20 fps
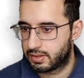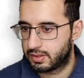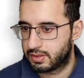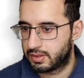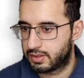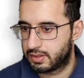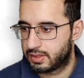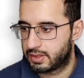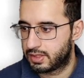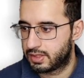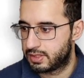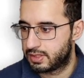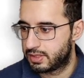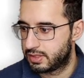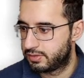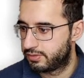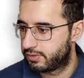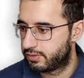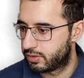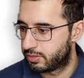This is
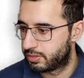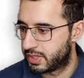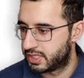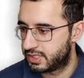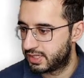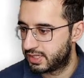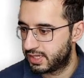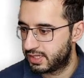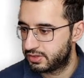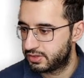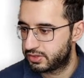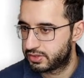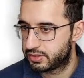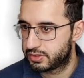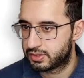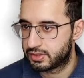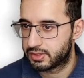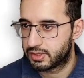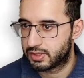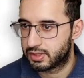for my
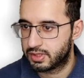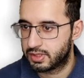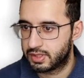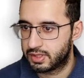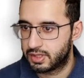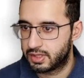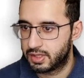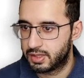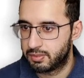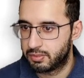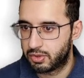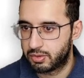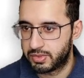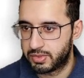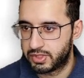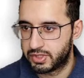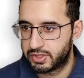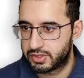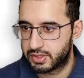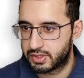tests,
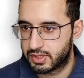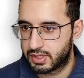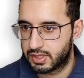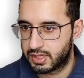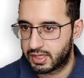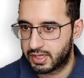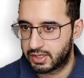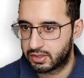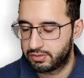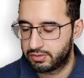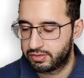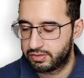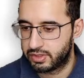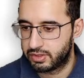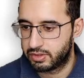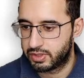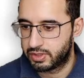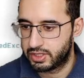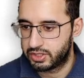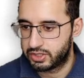implements
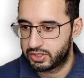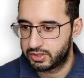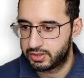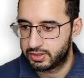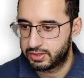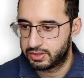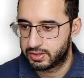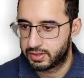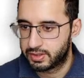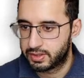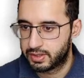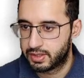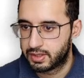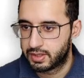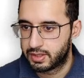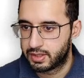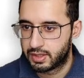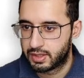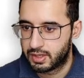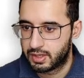iConfiguration.
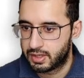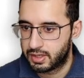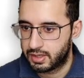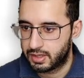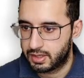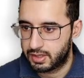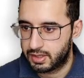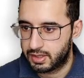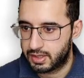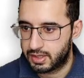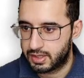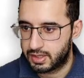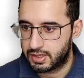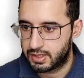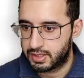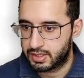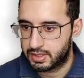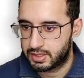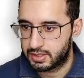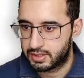
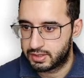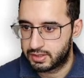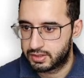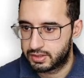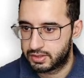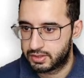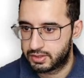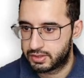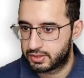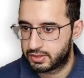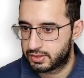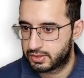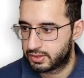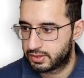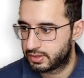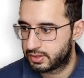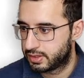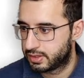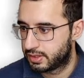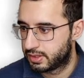And
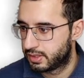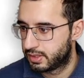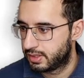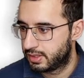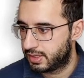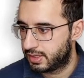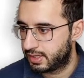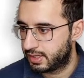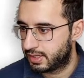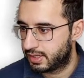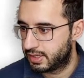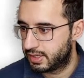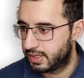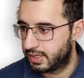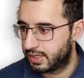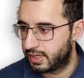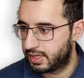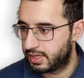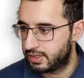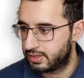I
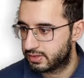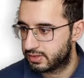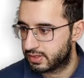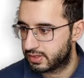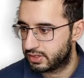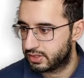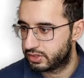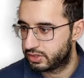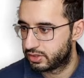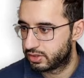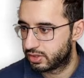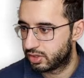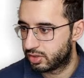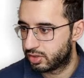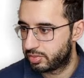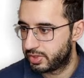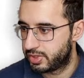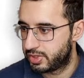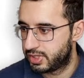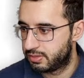guess I should
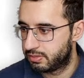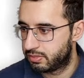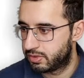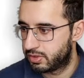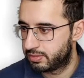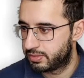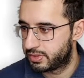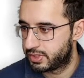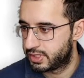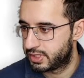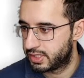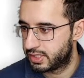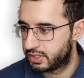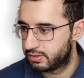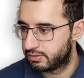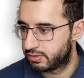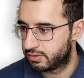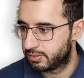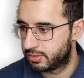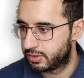copy the implementation
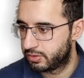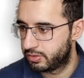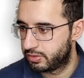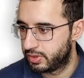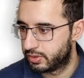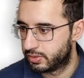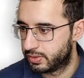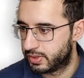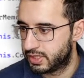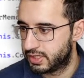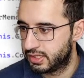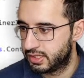from the real one.